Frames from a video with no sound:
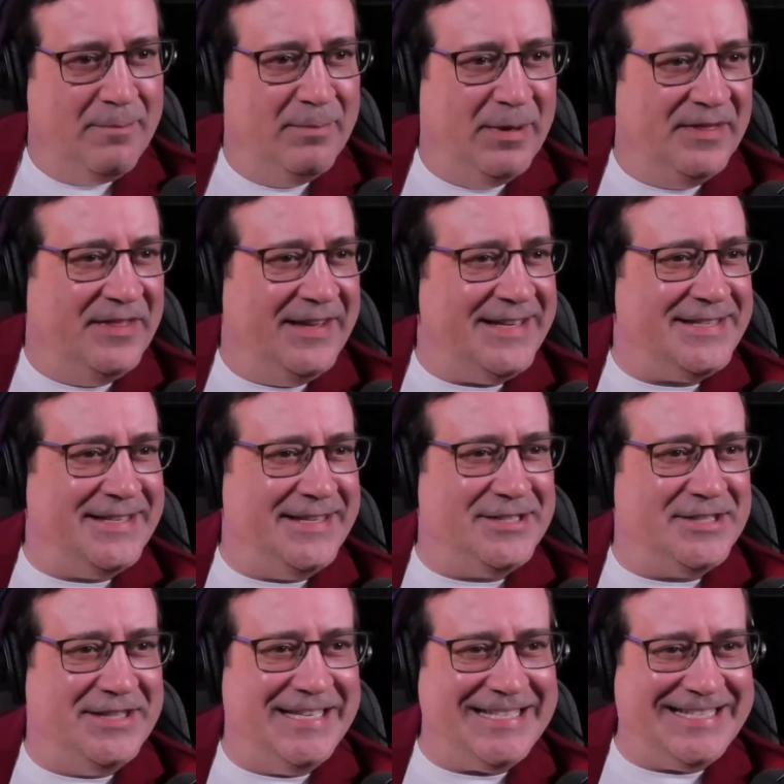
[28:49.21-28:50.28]
But this
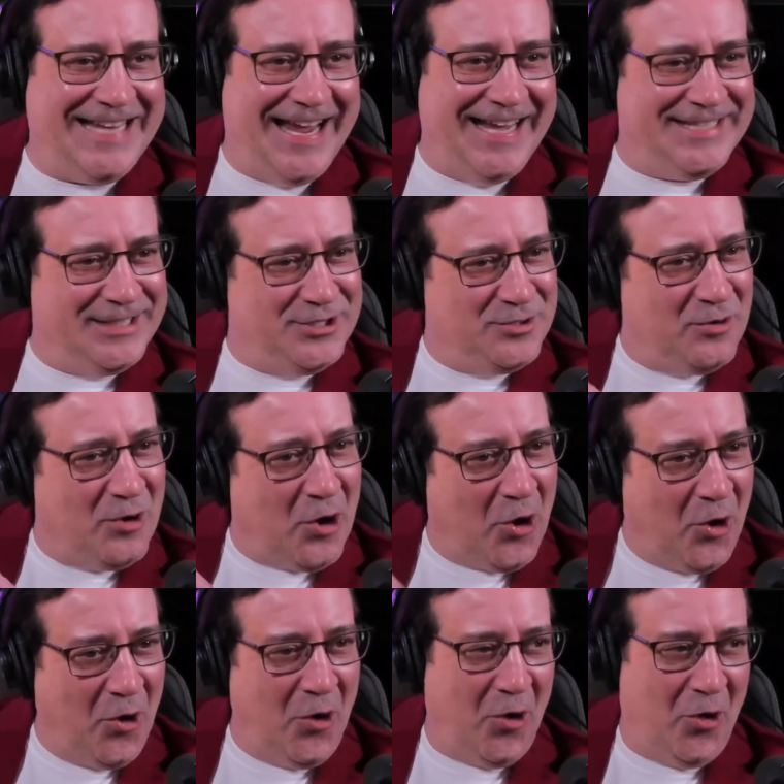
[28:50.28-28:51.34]
is this takes it to a
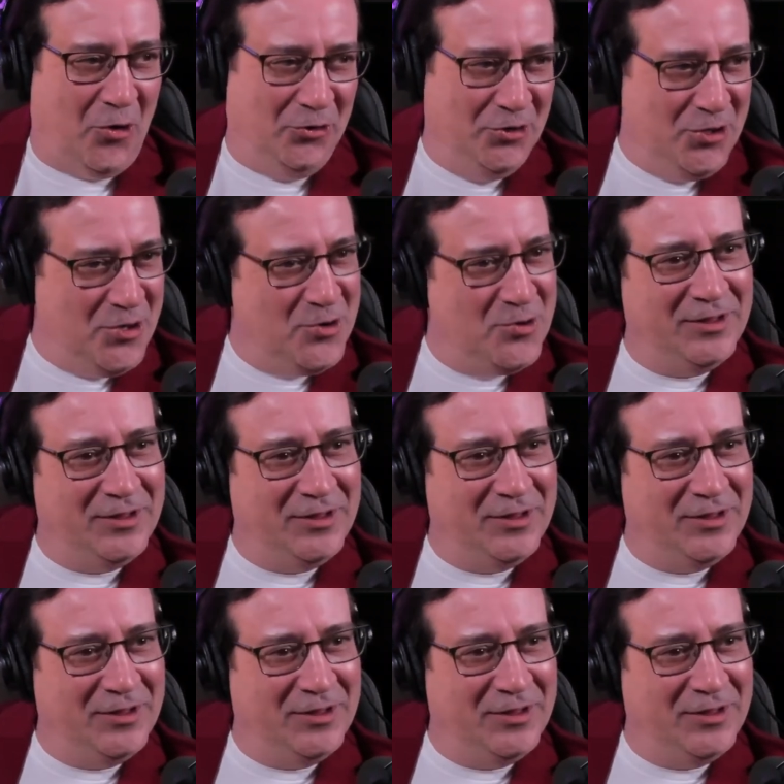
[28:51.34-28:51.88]
whole new